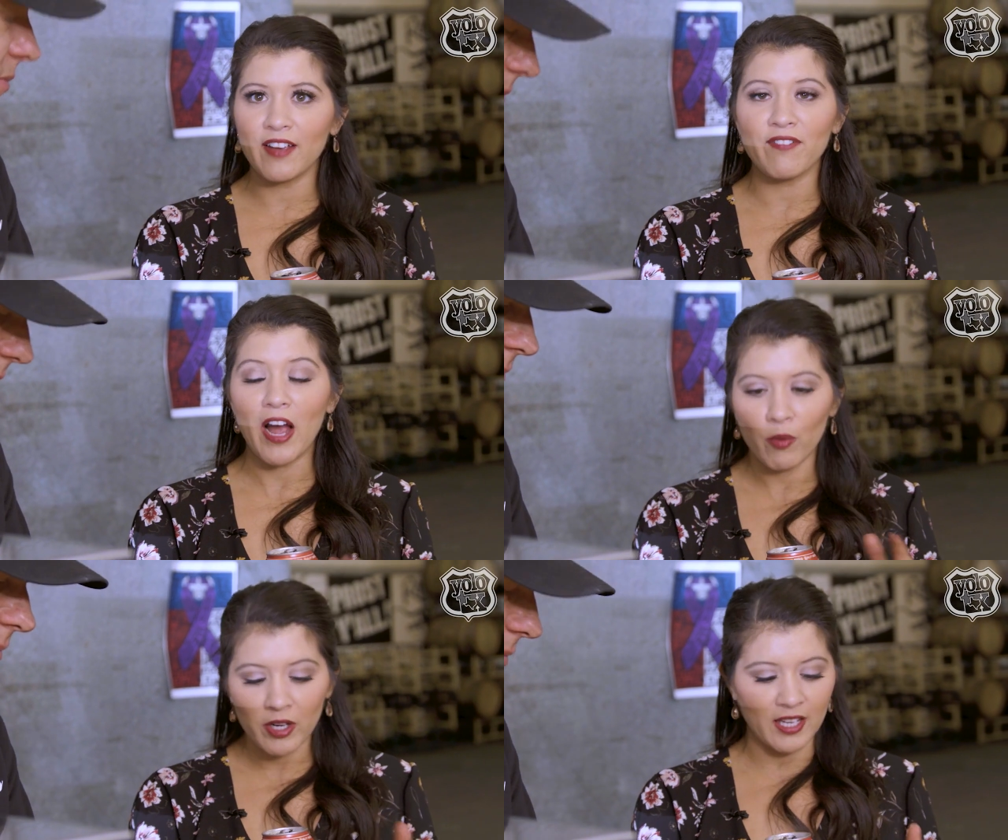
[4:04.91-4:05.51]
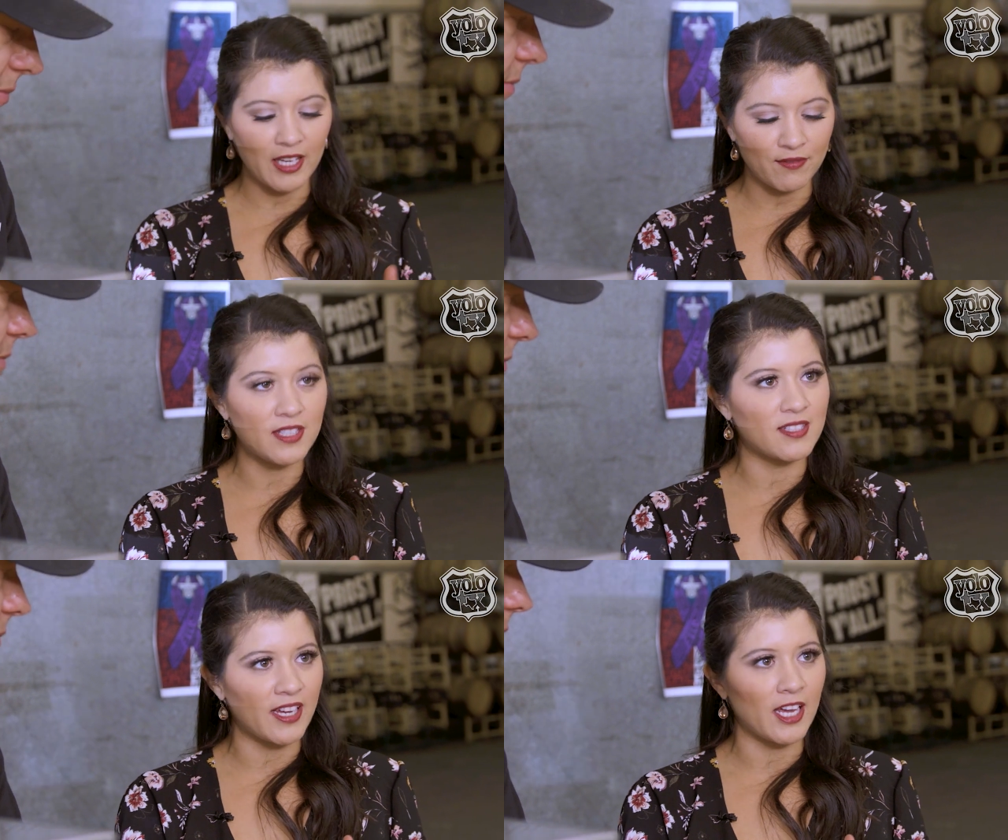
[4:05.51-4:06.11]
if I were to
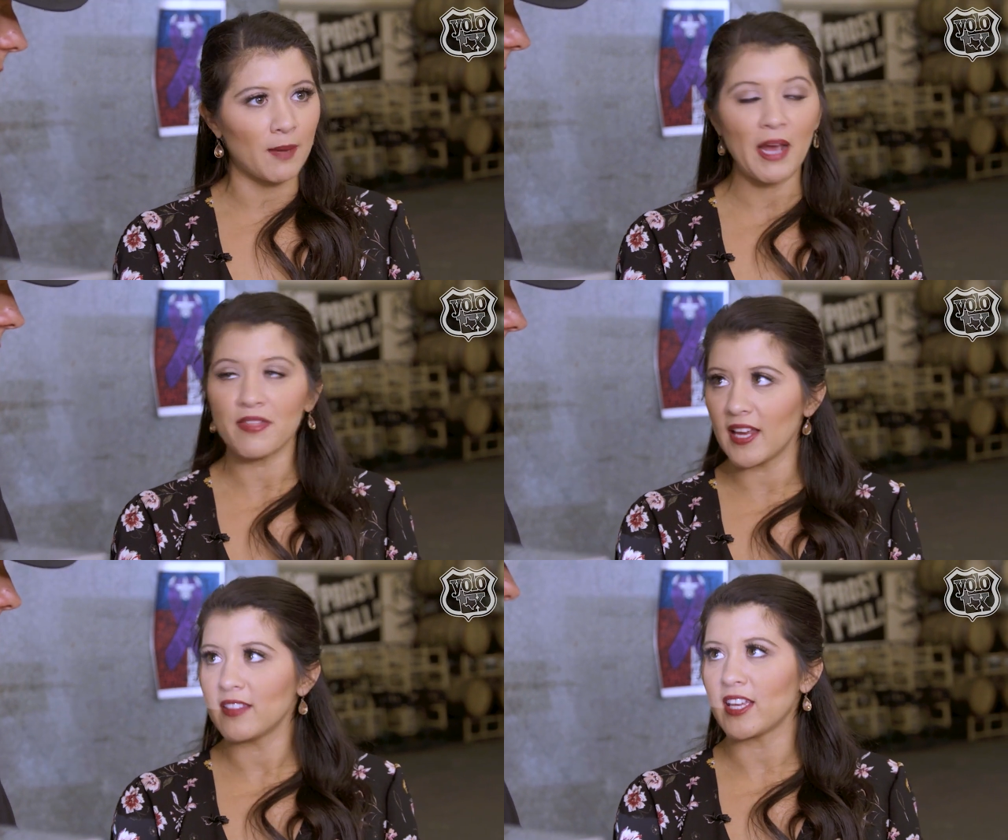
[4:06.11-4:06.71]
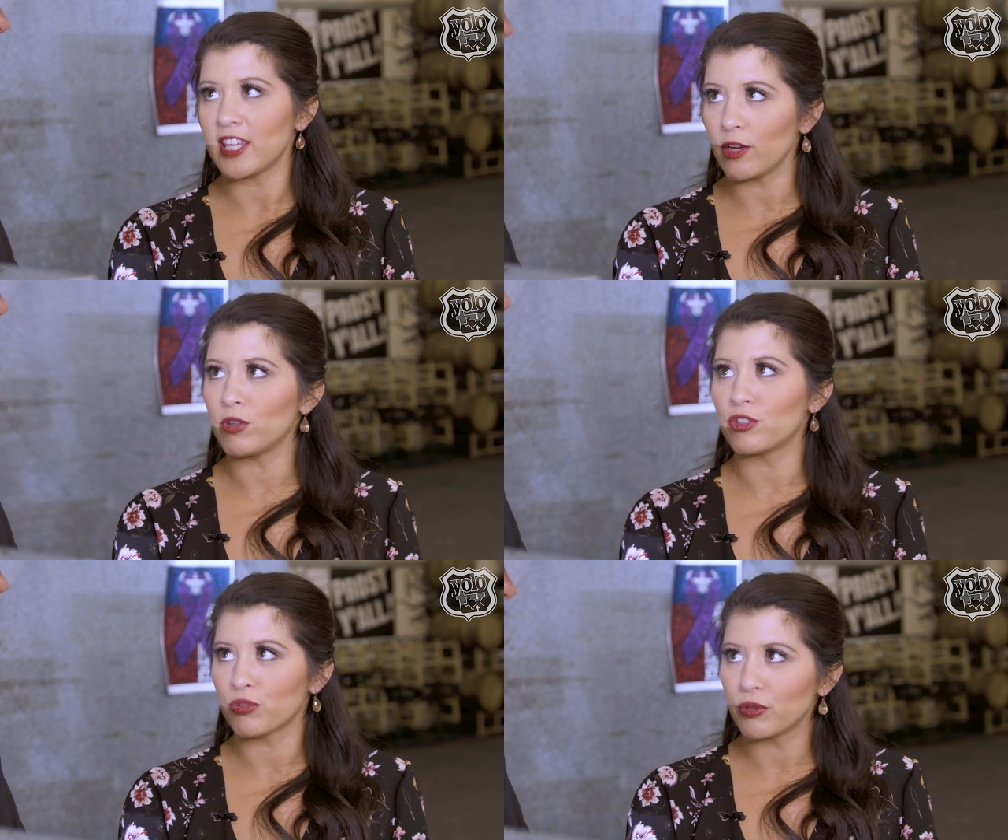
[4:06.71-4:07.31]
give this to him, I think that
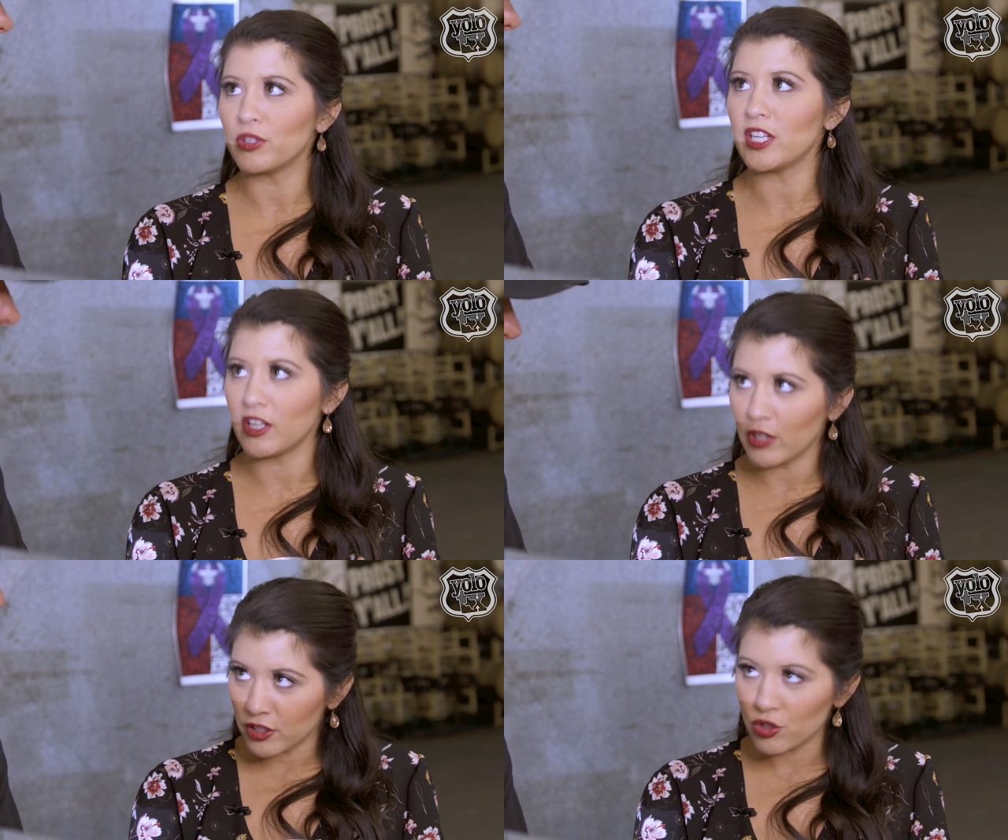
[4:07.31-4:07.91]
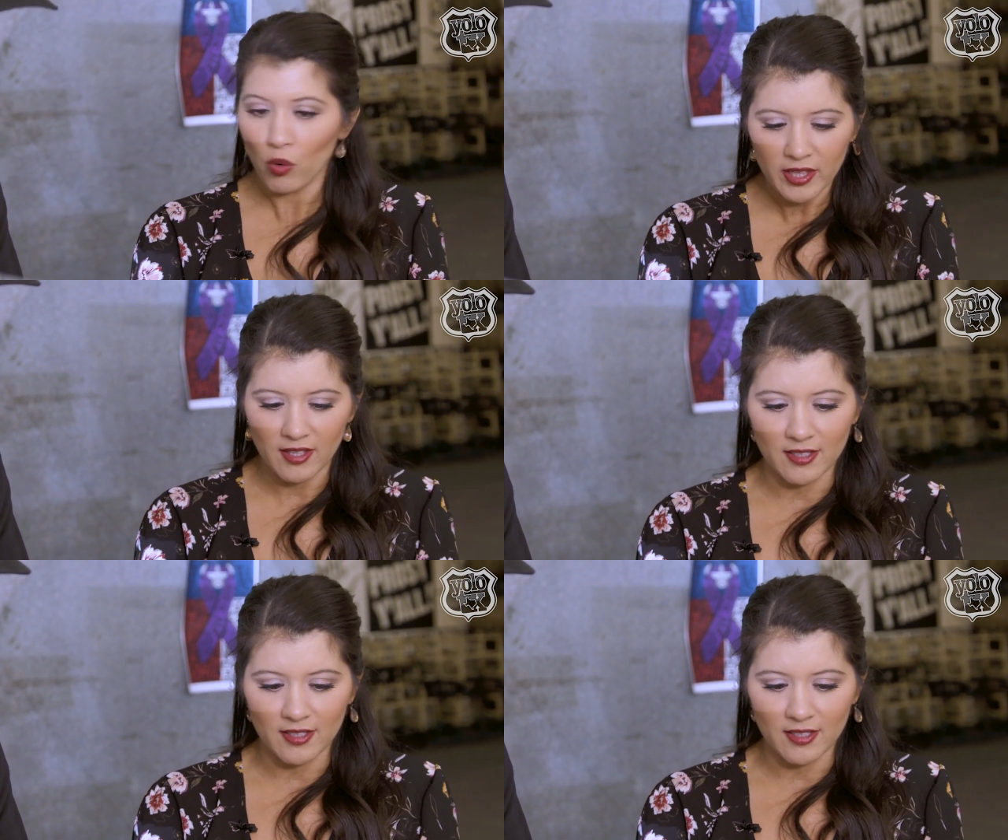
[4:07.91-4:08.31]
he would truly enjoy yeah.